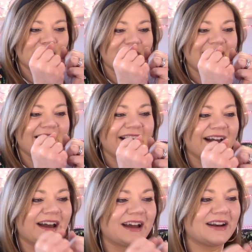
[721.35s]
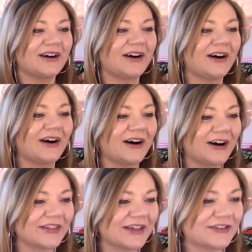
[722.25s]
man.
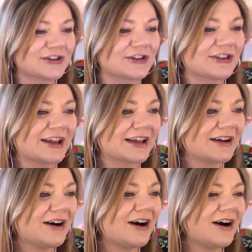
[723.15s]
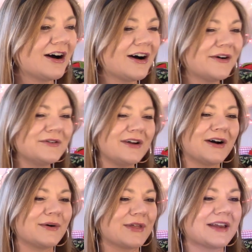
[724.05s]
Oh, that's just like... Oh,
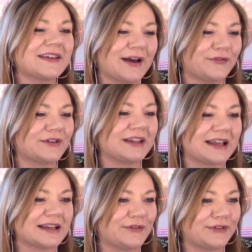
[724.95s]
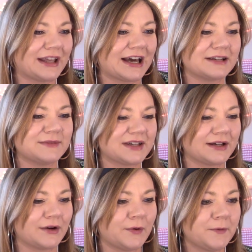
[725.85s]
no, they definitely got him,
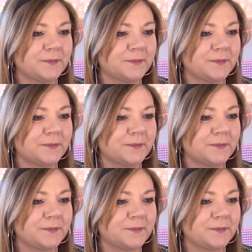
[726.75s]
too.